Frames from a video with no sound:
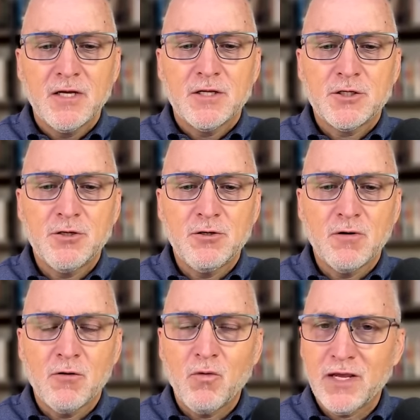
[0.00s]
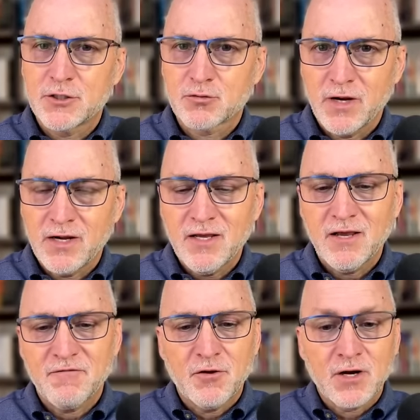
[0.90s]
to a week's reading
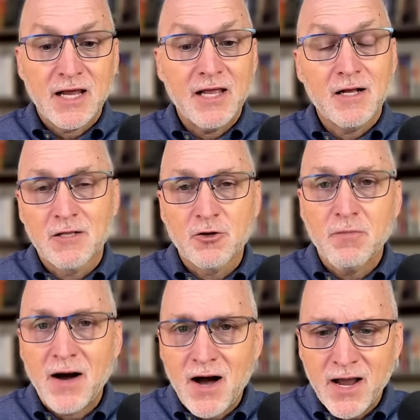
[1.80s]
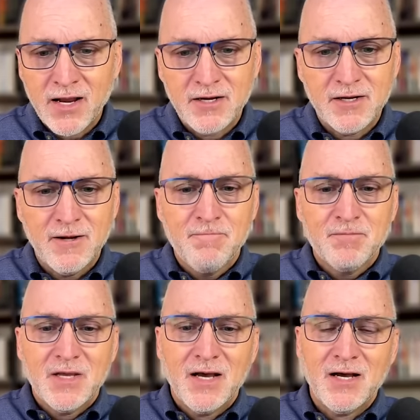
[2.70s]
if you're getting a little behind.
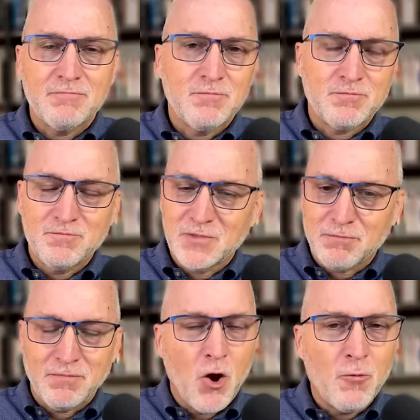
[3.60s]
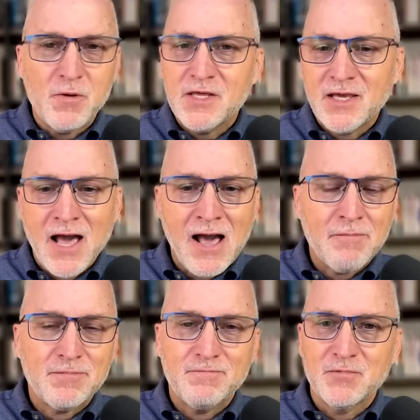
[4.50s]
Open the app.
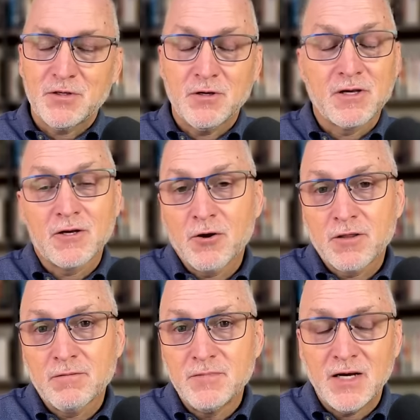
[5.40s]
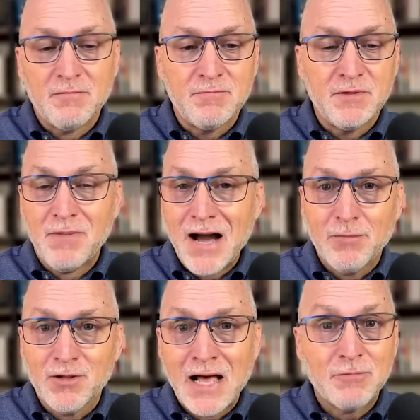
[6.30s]
You can go to the
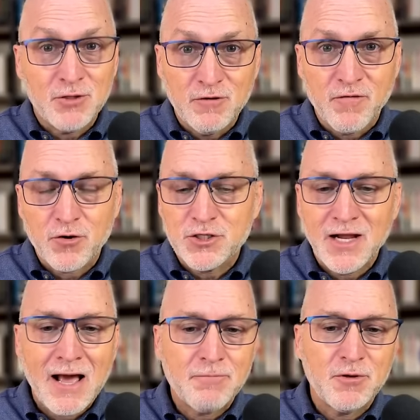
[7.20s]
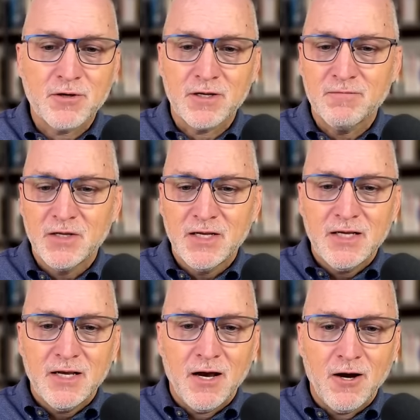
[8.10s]
Bible app, the YouVersion app. You can
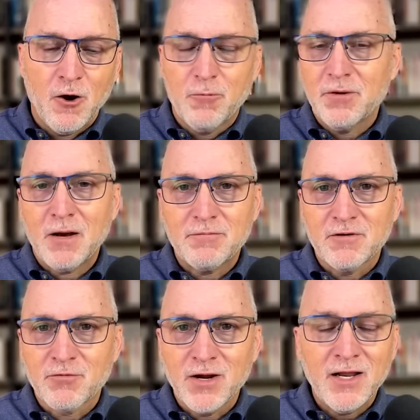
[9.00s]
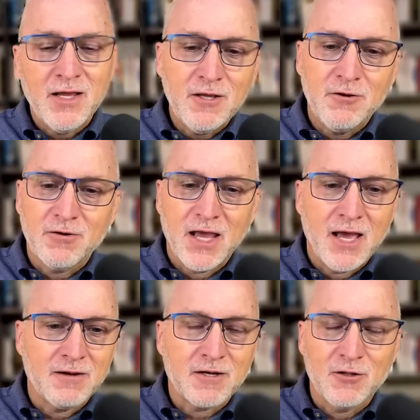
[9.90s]
open up the reading. You
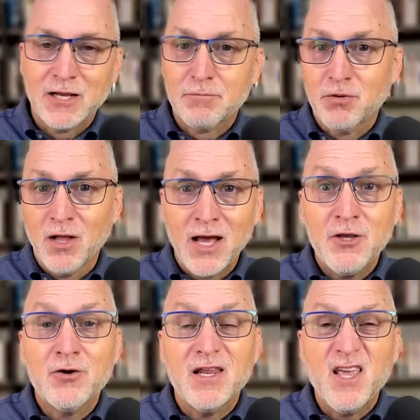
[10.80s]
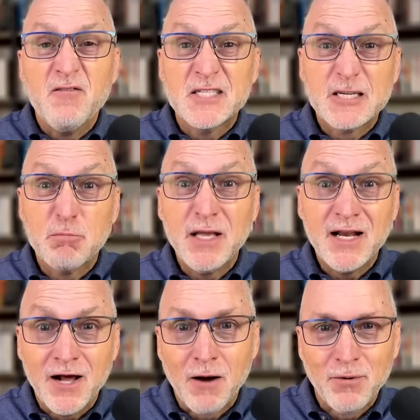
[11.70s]
can click play. You can even speed
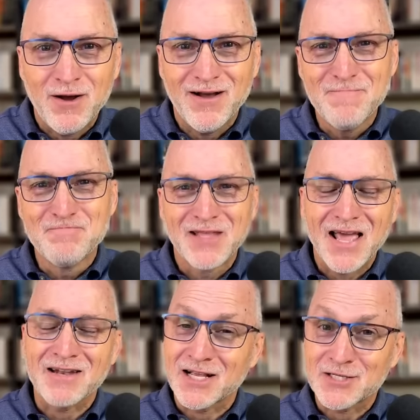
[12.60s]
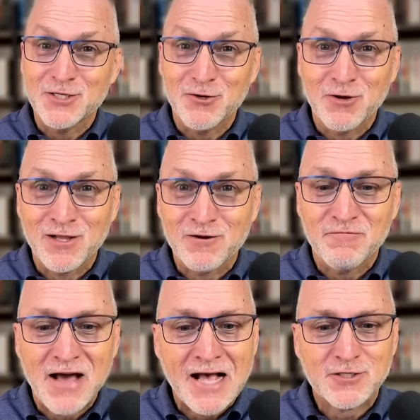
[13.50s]
it up and listen to it a little
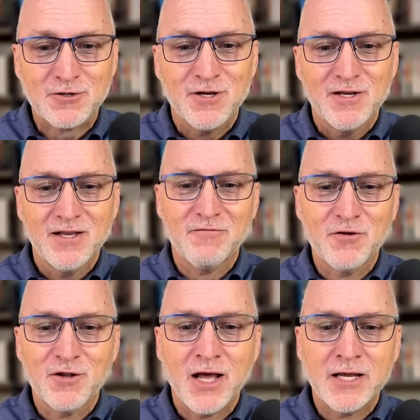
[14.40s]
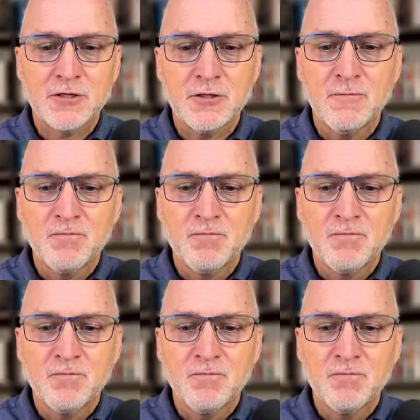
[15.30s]
faster if you'd like to.